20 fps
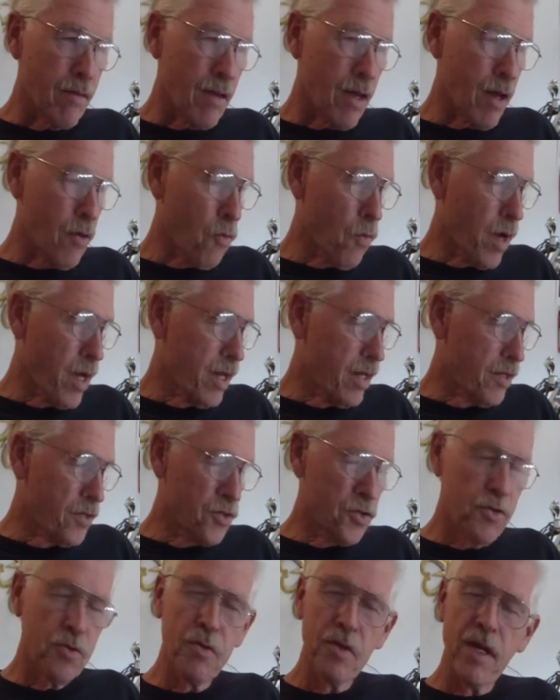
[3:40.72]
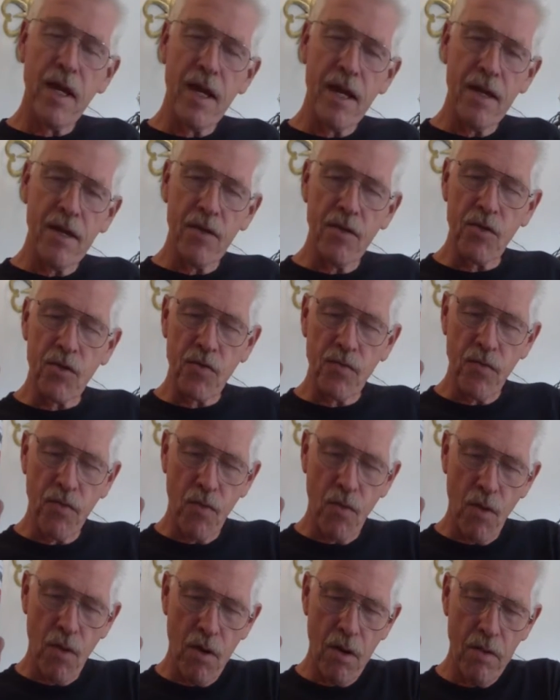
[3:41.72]
I waited 2 days
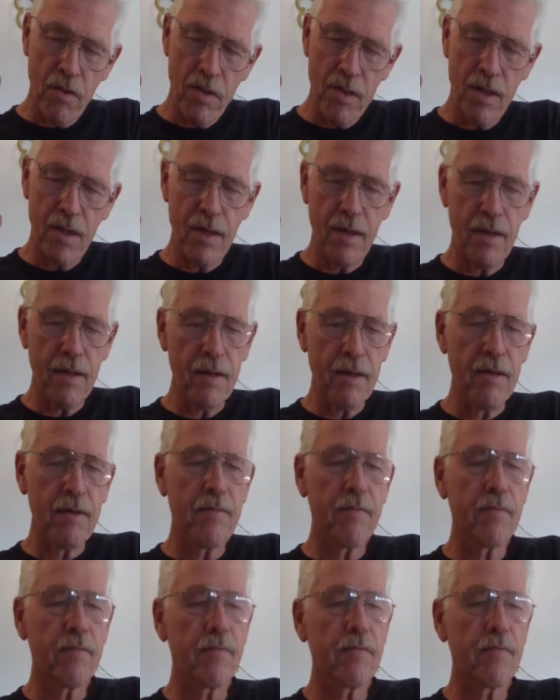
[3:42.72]
for the